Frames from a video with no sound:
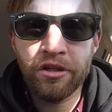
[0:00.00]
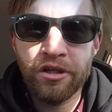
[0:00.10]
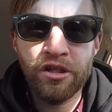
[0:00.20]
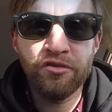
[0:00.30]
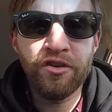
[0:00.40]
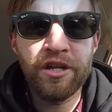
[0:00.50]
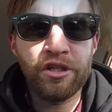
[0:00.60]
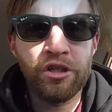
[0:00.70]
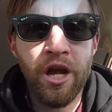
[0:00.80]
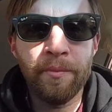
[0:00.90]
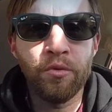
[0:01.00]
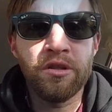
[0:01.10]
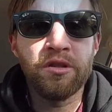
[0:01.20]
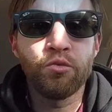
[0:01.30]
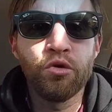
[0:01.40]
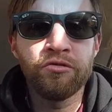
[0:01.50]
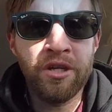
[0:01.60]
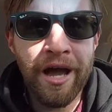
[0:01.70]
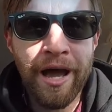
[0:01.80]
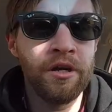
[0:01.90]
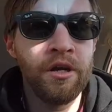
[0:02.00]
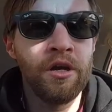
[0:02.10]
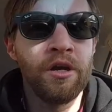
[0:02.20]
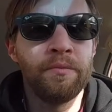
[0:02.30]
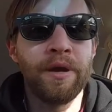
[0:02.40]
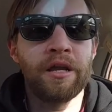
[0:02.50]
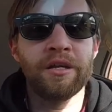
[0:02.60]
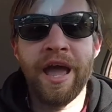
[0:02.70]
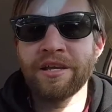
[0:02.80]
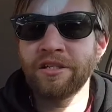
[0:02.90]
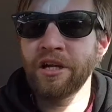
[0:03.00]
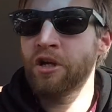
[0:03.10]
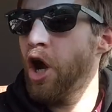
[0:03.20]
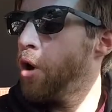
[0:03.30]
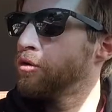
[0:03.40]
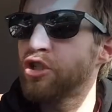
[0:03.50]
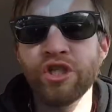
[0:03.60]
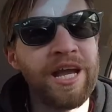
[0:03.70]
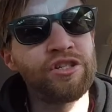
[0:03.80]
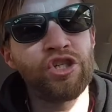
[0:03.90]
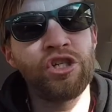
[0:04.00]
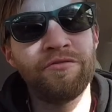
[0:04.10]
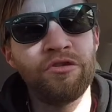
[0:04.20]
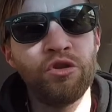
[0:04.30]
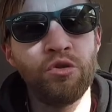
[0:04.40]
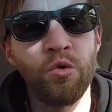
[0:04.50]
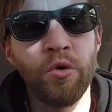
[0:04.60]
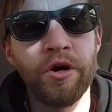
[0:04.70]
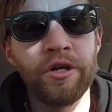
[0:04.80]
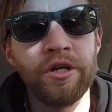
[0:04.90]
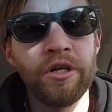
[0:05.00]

just finished up with the rooftop. Bailey has to get going. She has a shift to do at work.